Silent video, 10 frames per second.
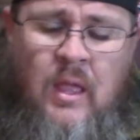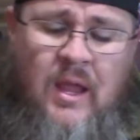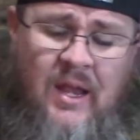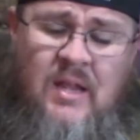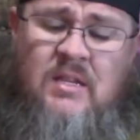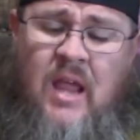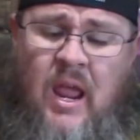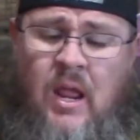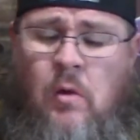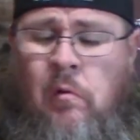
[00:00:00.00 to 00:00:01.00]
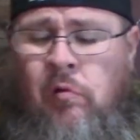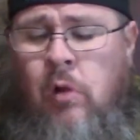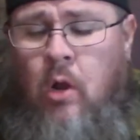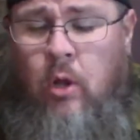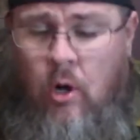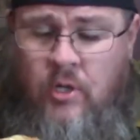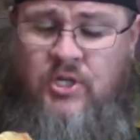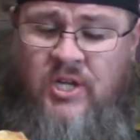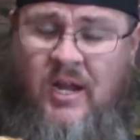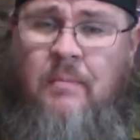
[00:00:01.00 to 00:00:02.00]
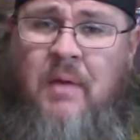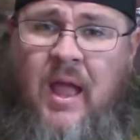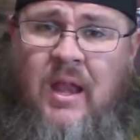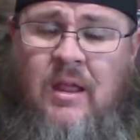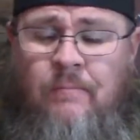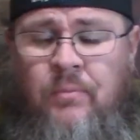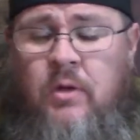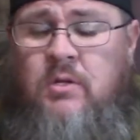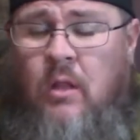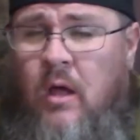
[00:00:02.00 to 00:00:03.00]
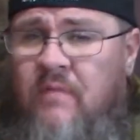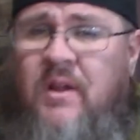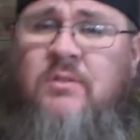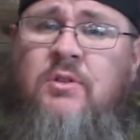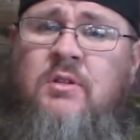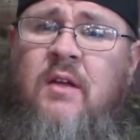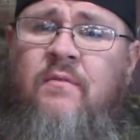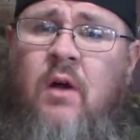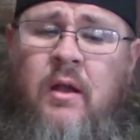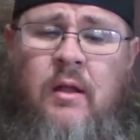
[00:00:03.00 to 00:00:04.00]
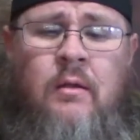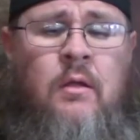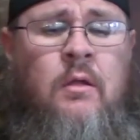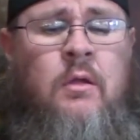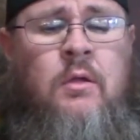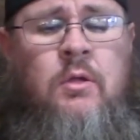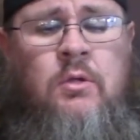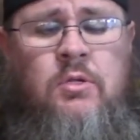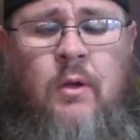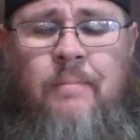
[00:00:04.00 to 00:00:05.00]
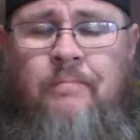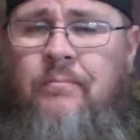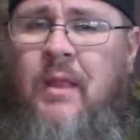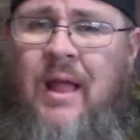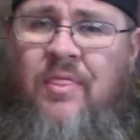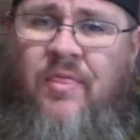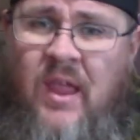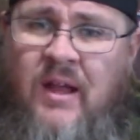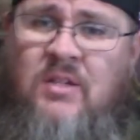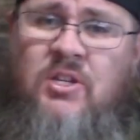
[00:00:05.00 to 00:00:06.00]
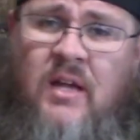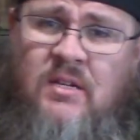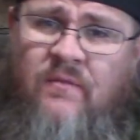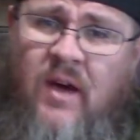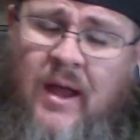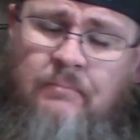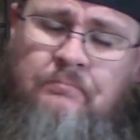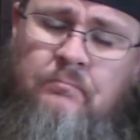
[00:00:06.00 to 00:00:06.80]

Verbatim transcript: It is a large chicken patty. There's a lot of extra stuff on it. So I, I think it's justified.